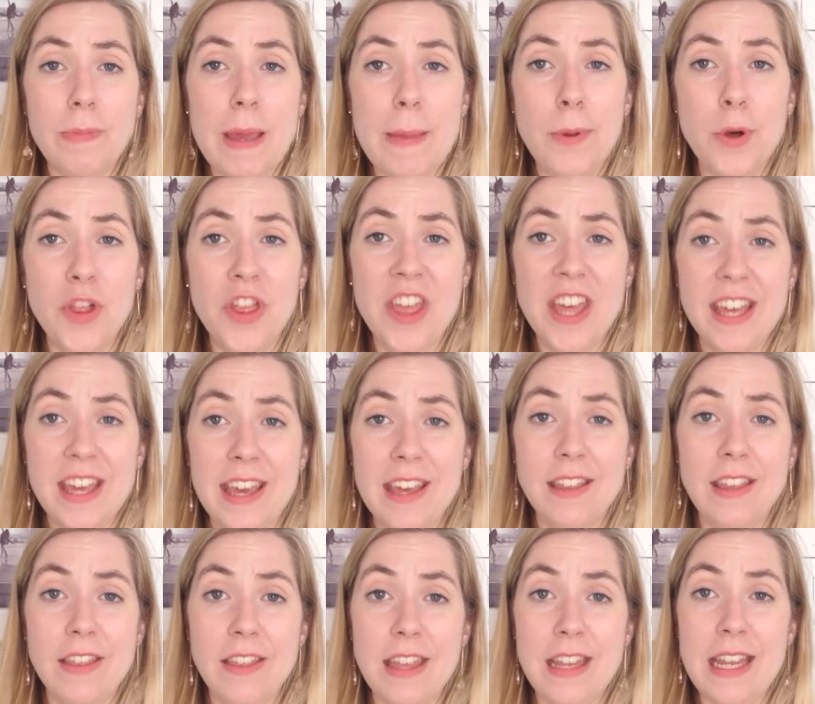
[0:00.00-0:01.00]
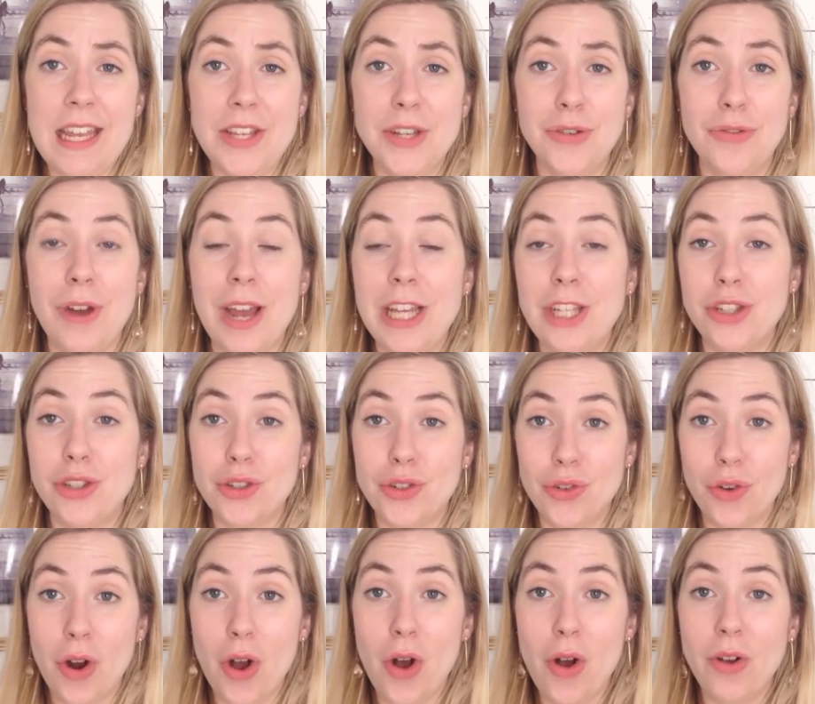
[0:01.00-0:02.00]
people thinking that they need to write
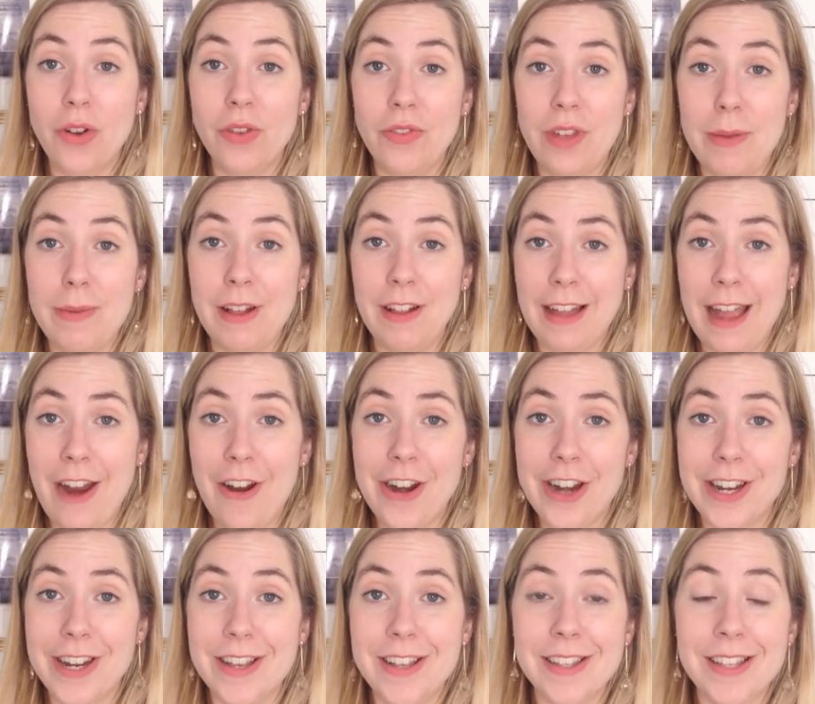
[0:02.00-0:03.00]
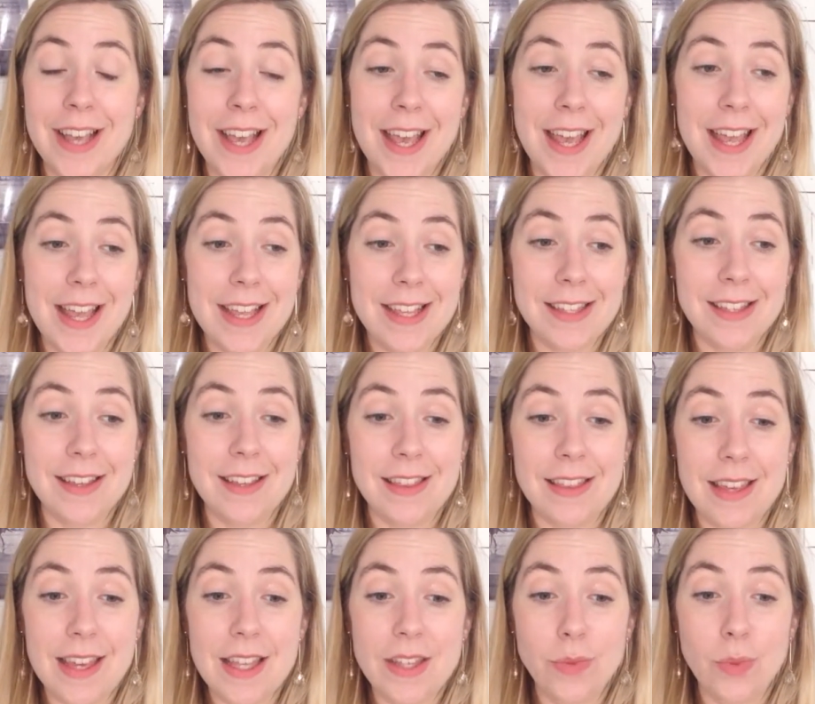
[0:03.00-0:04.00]
strong female characters is that
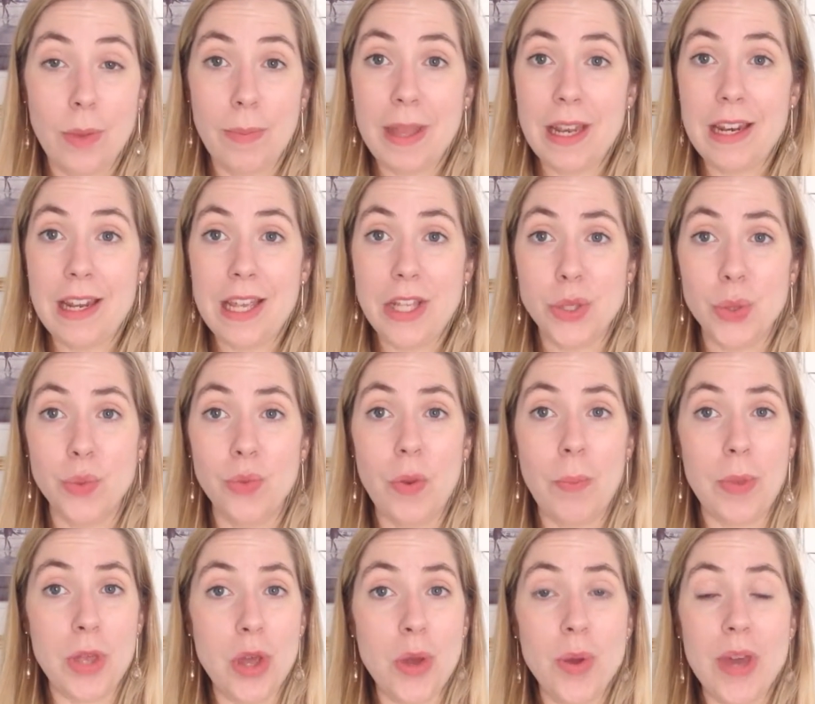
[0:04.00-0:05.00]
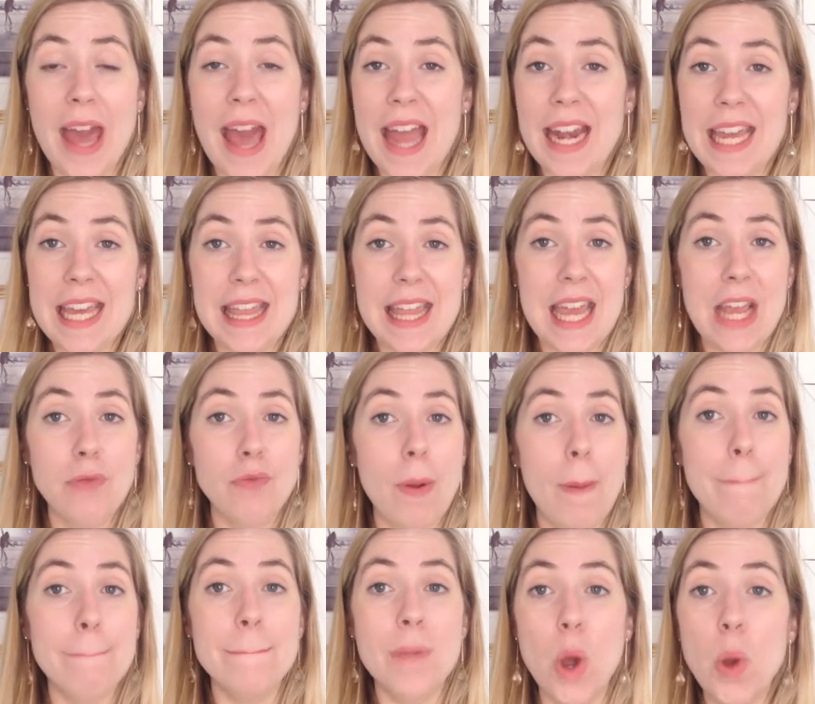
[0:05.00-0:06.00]
these women need to rebuke anything
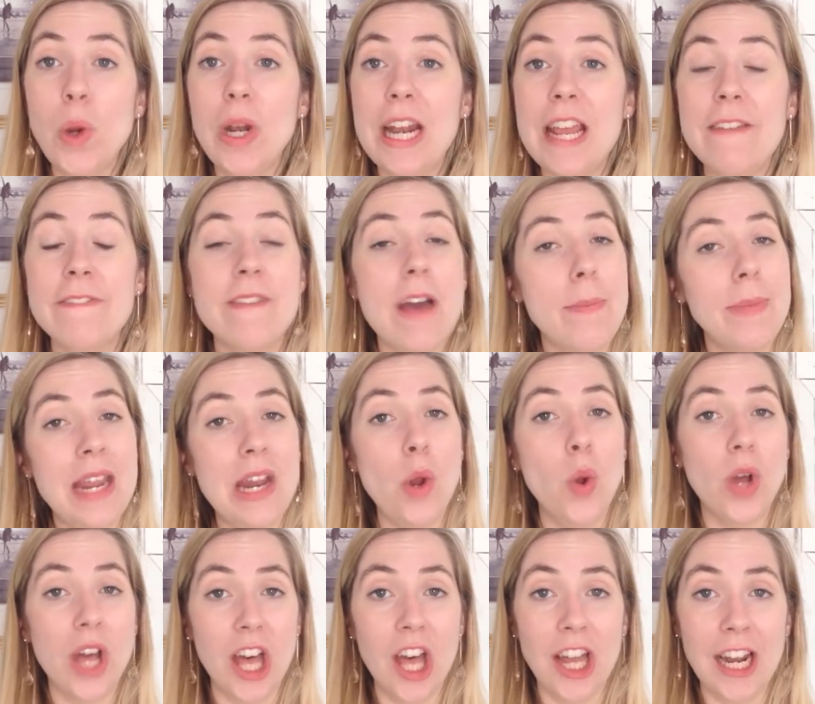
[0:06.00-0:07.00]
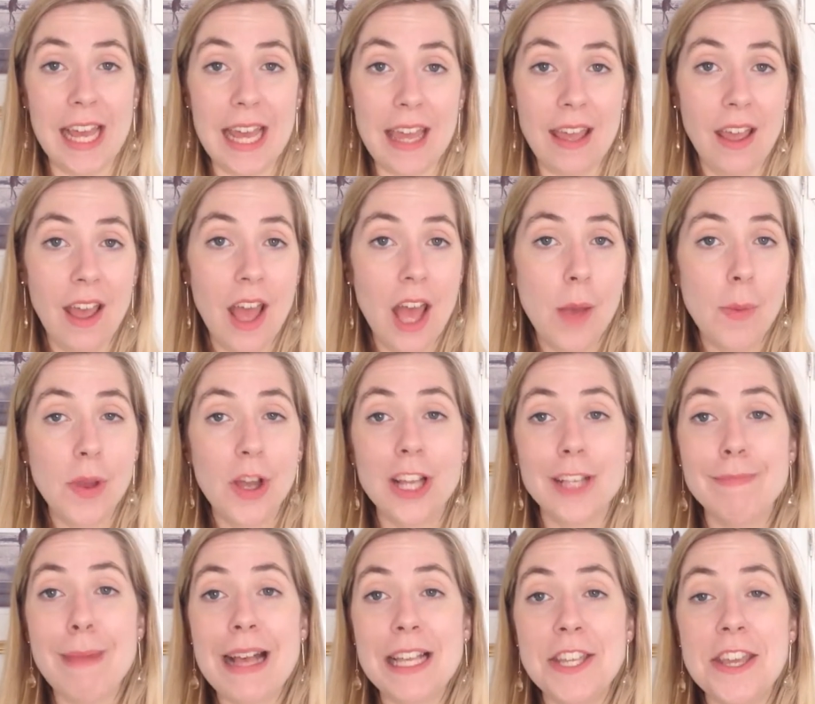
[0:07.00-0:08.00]
remotely feminine or girly,
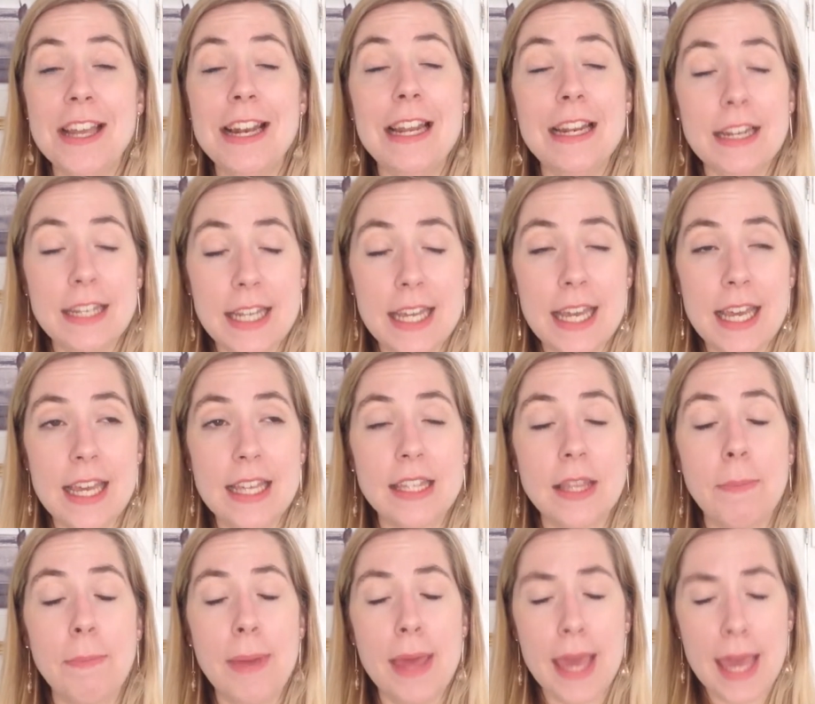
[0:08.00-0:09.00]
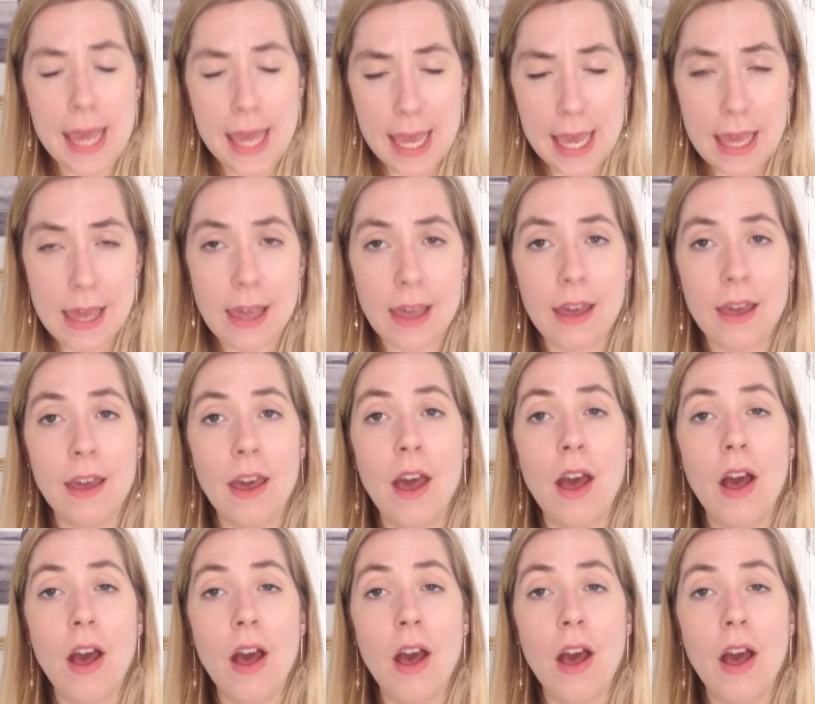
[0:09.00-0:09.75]
because masculinity is the peak